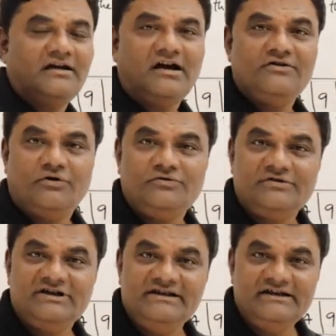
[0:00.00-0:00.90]
I want to
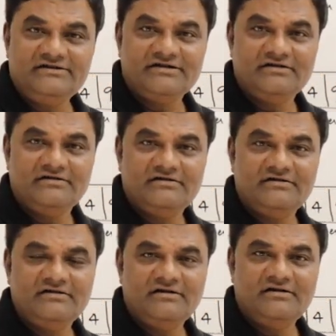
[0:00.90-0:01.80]
delete.
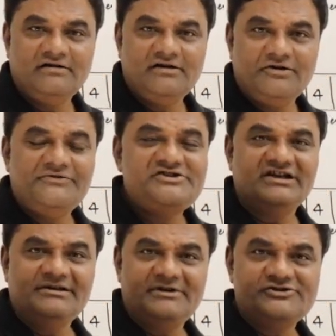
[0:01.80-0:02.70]
Which
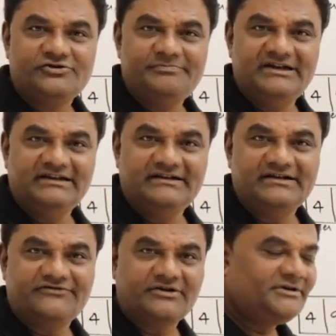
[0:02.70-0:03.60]
element should be
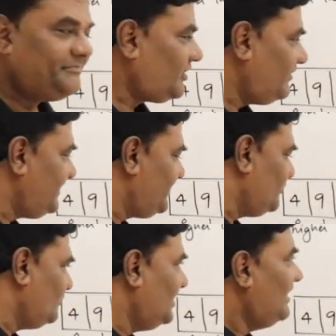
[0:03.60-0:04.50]
deleted from the priority
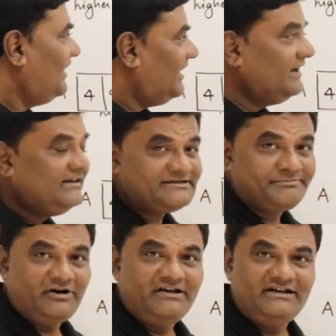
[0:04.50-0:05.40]
queue? Highest
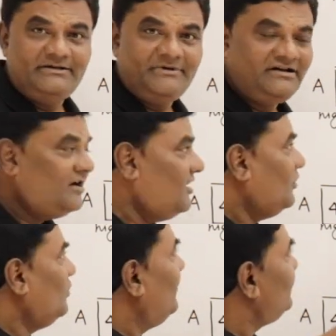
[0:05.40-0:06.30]
priority element. Who